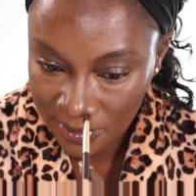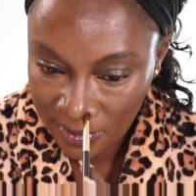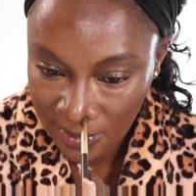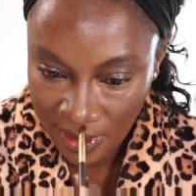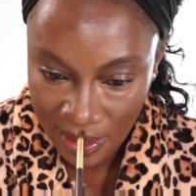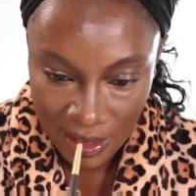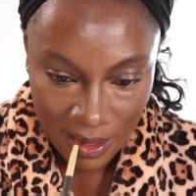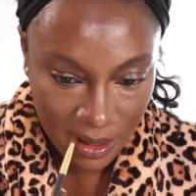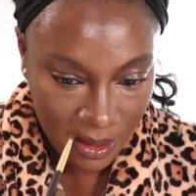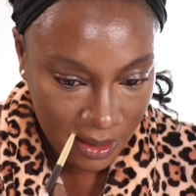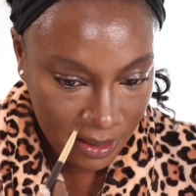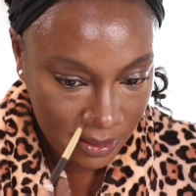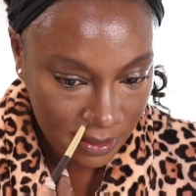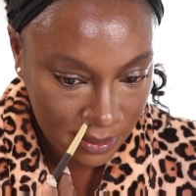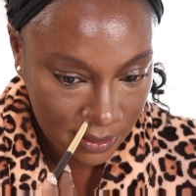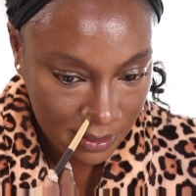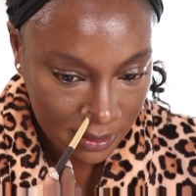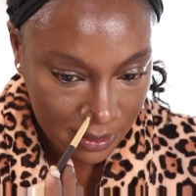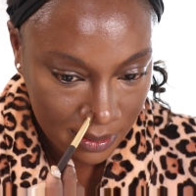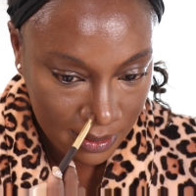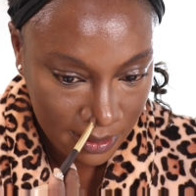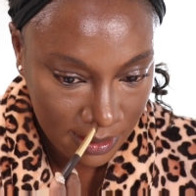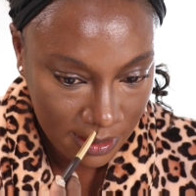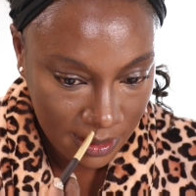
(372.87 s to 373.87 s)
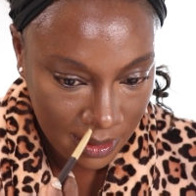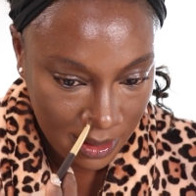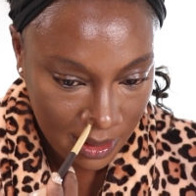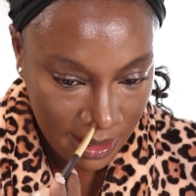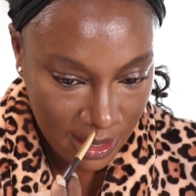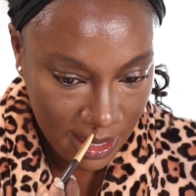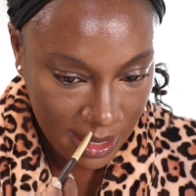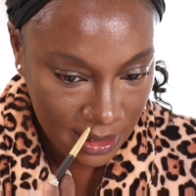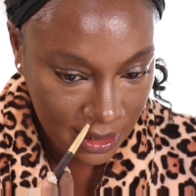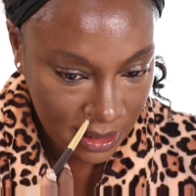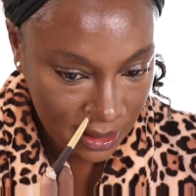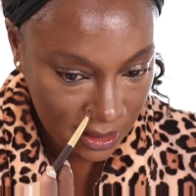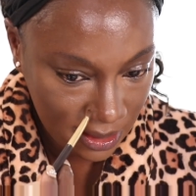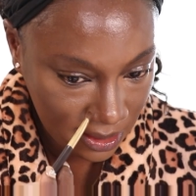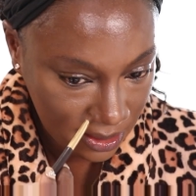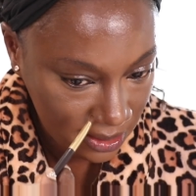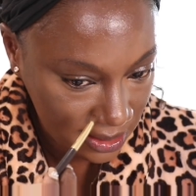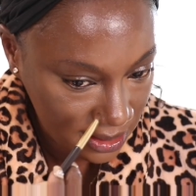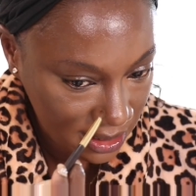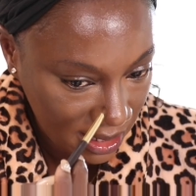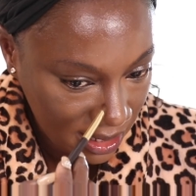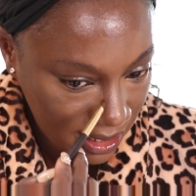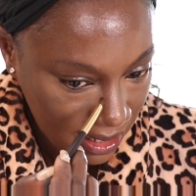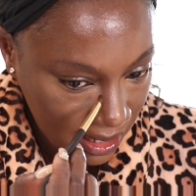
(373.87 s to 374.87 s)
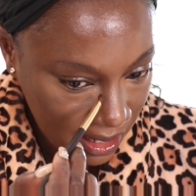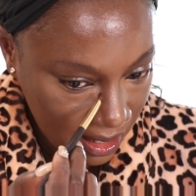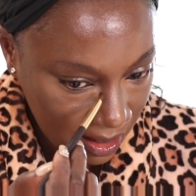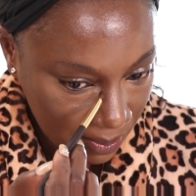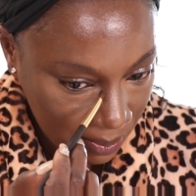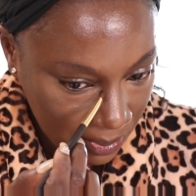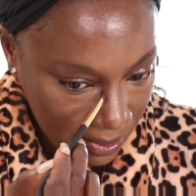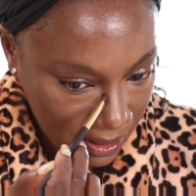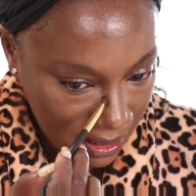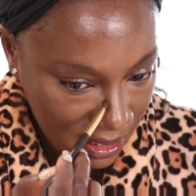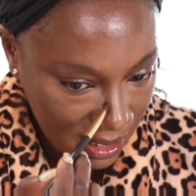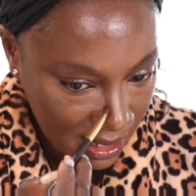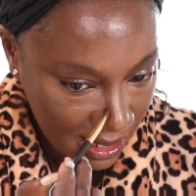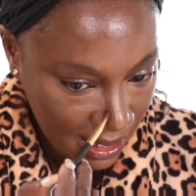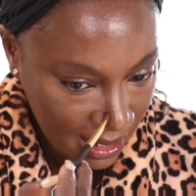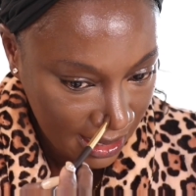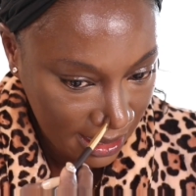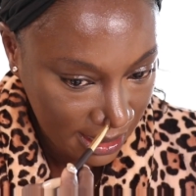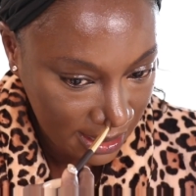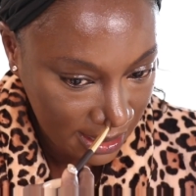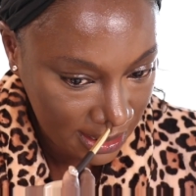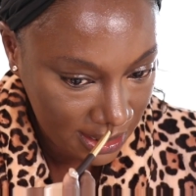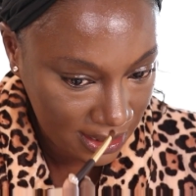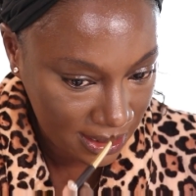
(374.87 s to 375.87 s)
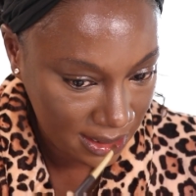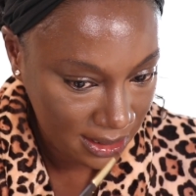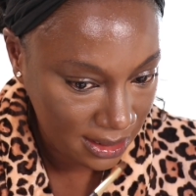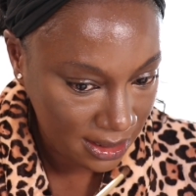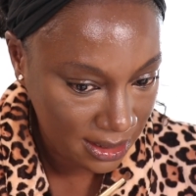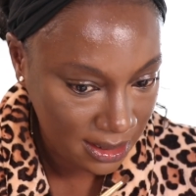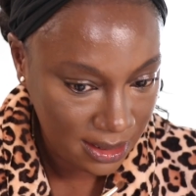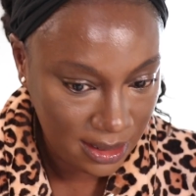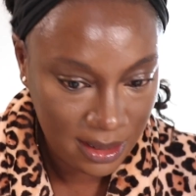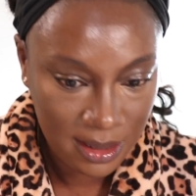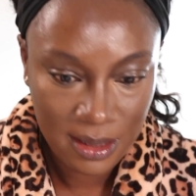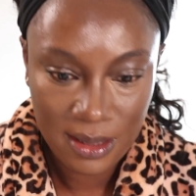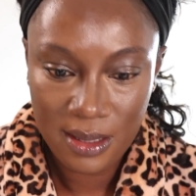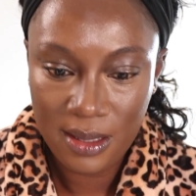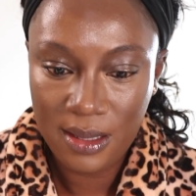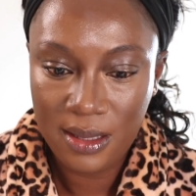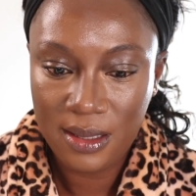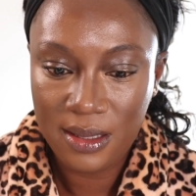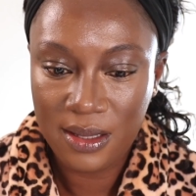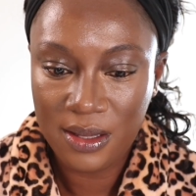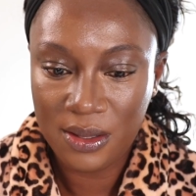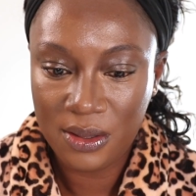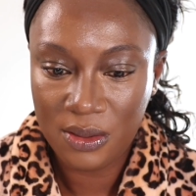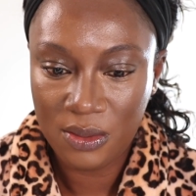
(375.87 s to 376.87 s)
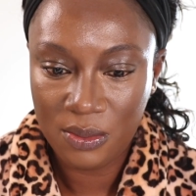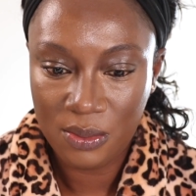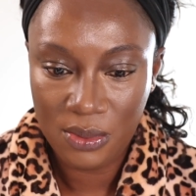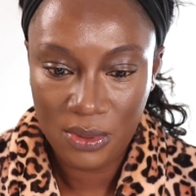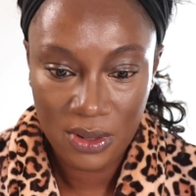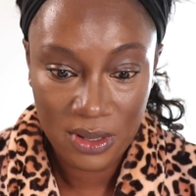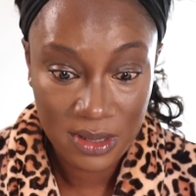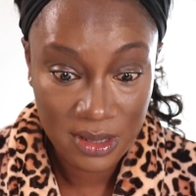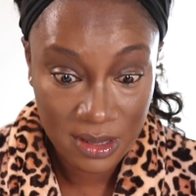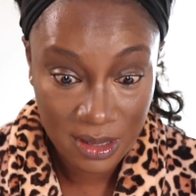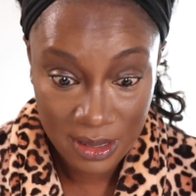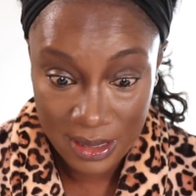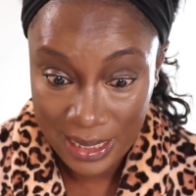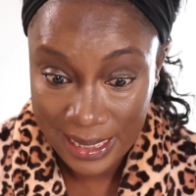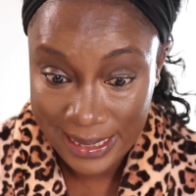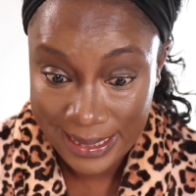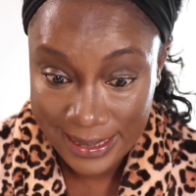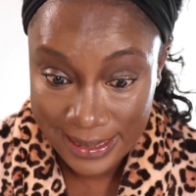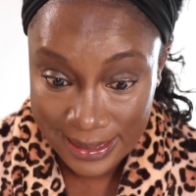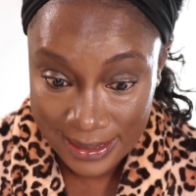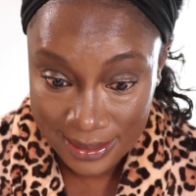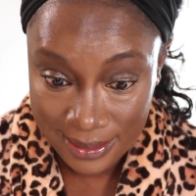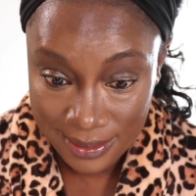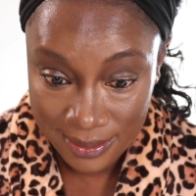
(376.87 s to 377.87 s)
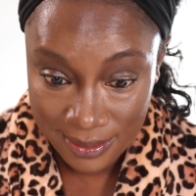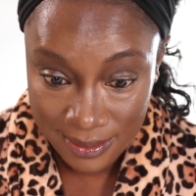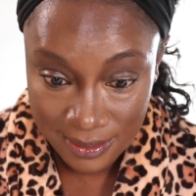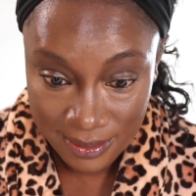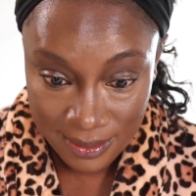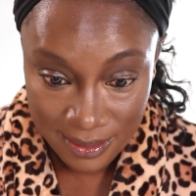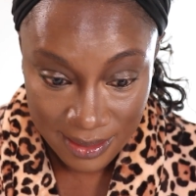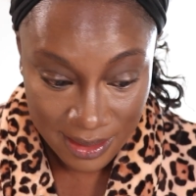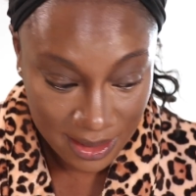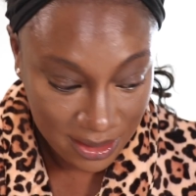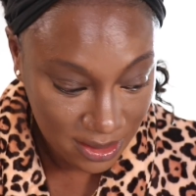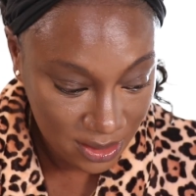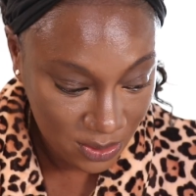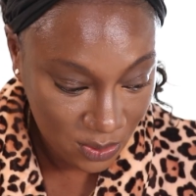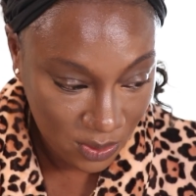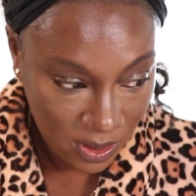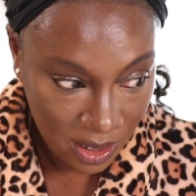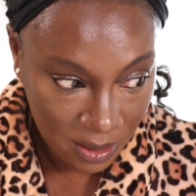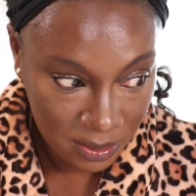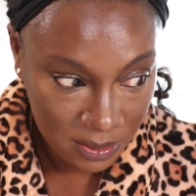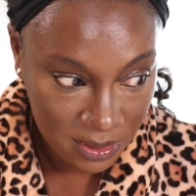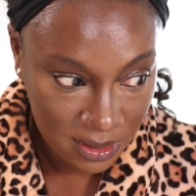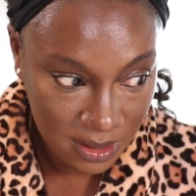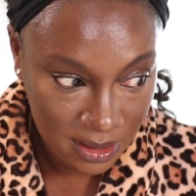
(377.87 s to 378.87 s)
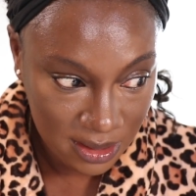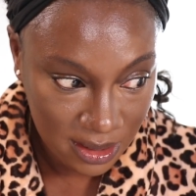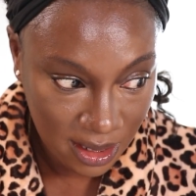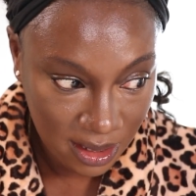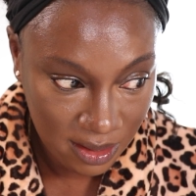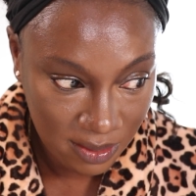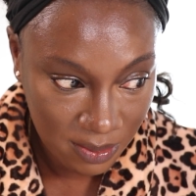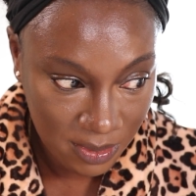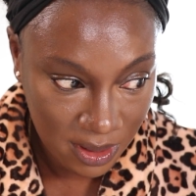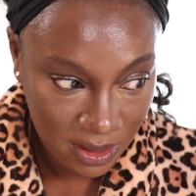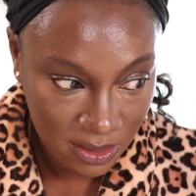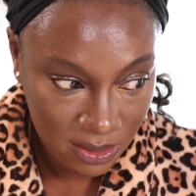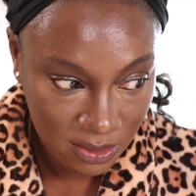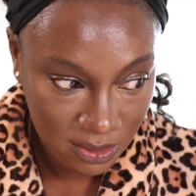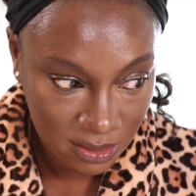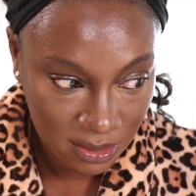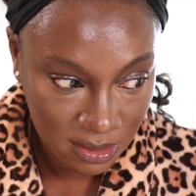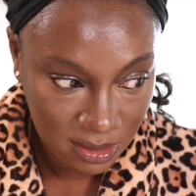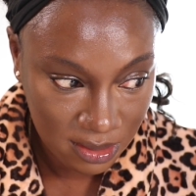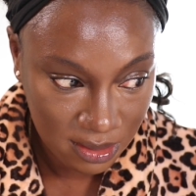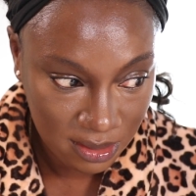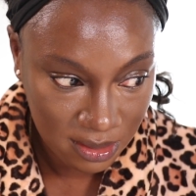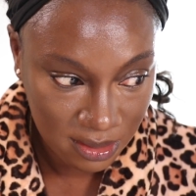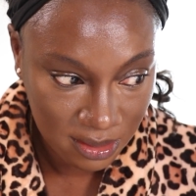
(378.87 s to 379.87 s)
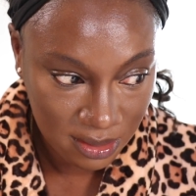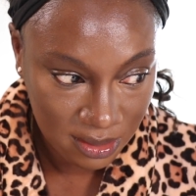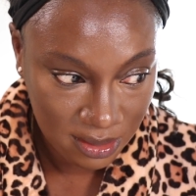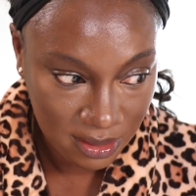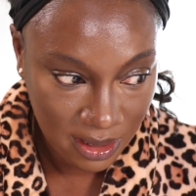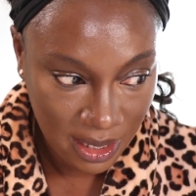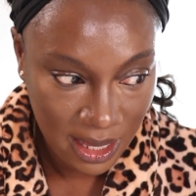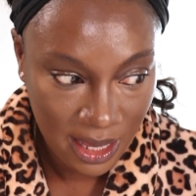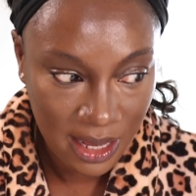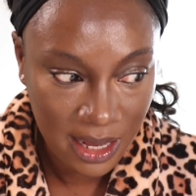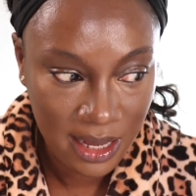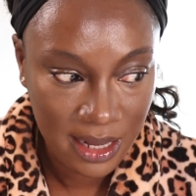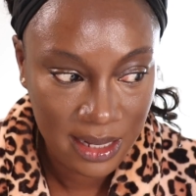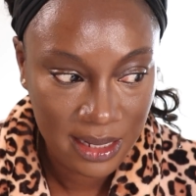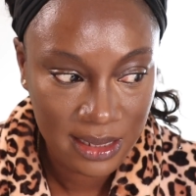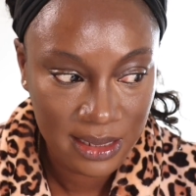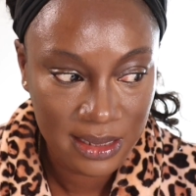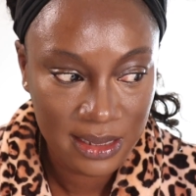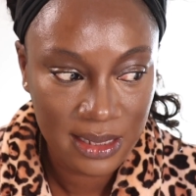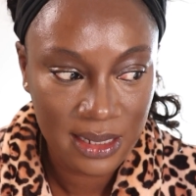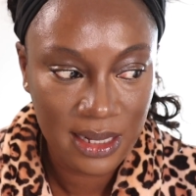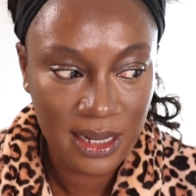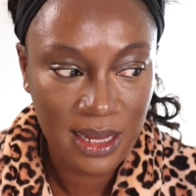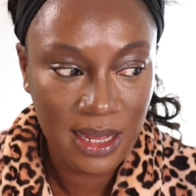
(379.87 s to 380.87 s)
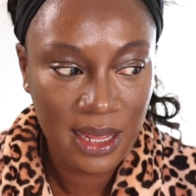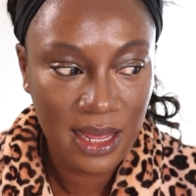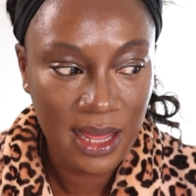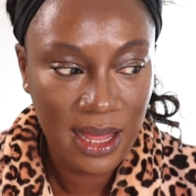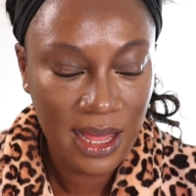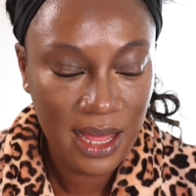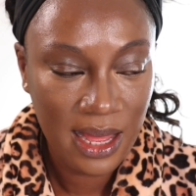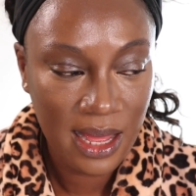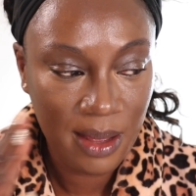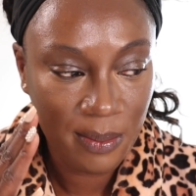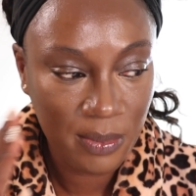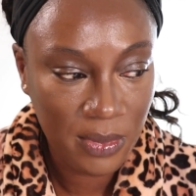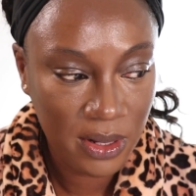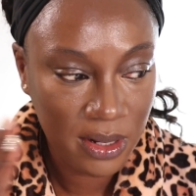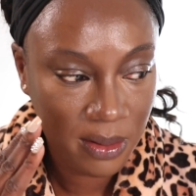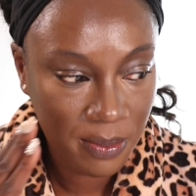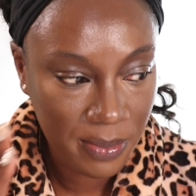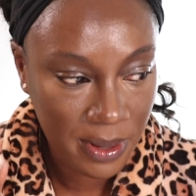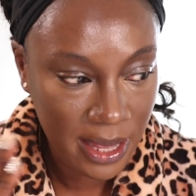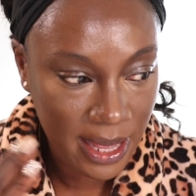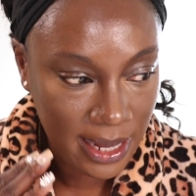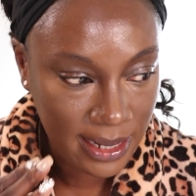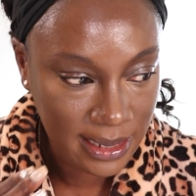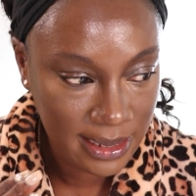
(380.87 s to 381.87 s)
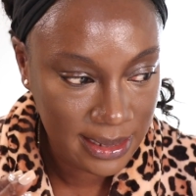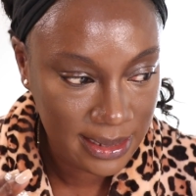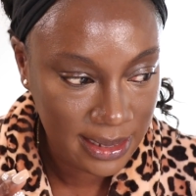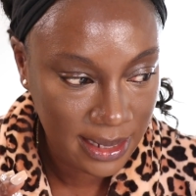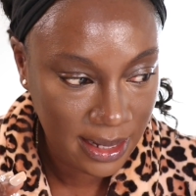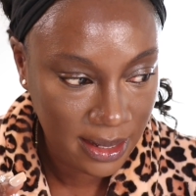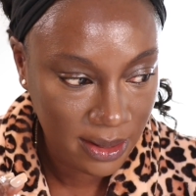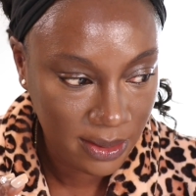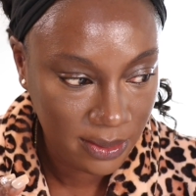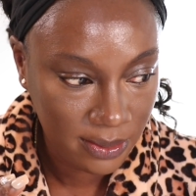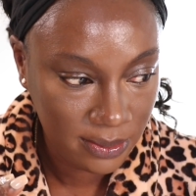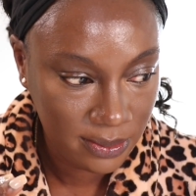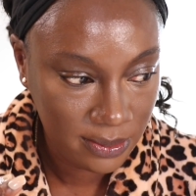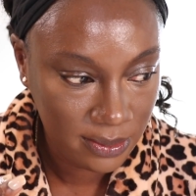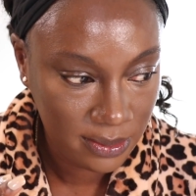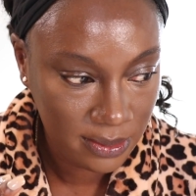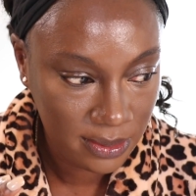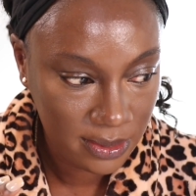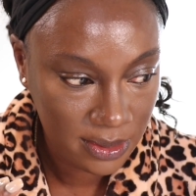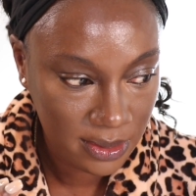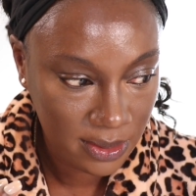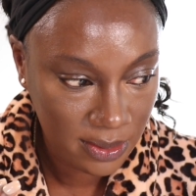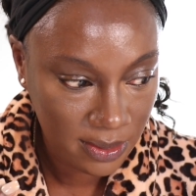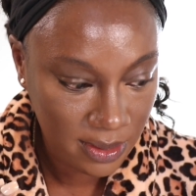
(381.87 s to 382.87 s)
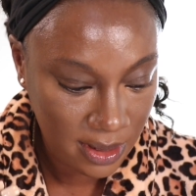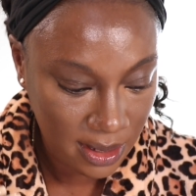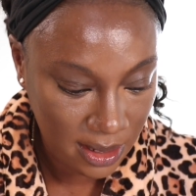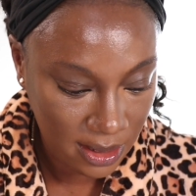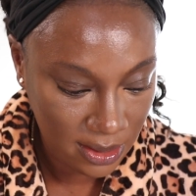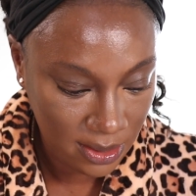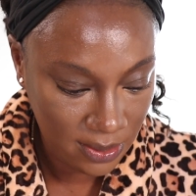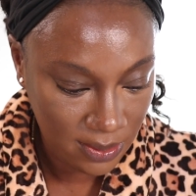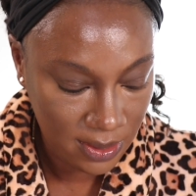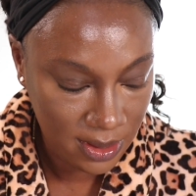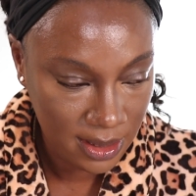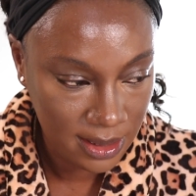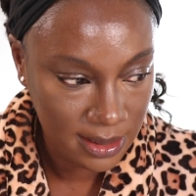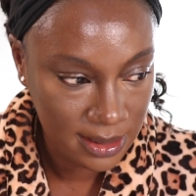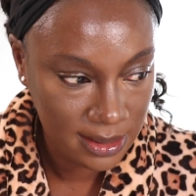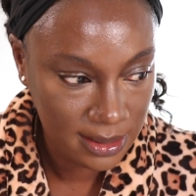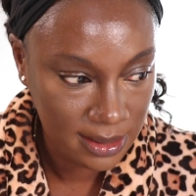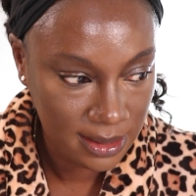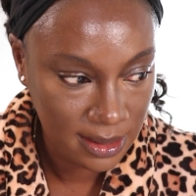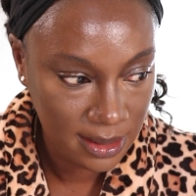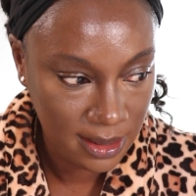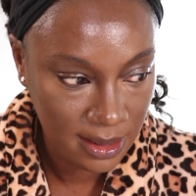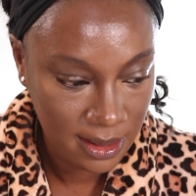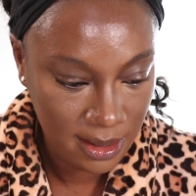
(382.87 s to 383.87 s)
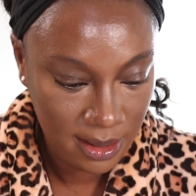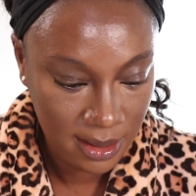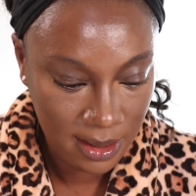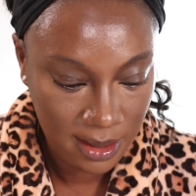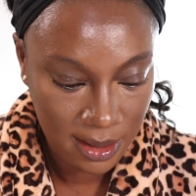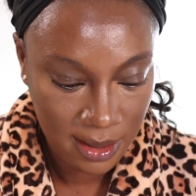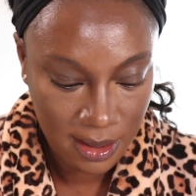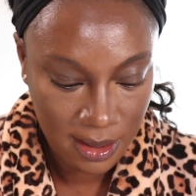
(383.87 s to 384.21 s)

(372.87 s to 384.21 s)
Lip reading: Yeah, and it looks like I applied, bronzer, and I didn't. I just wiped the side of my nose. And I'm gonna pat it down so that you can see.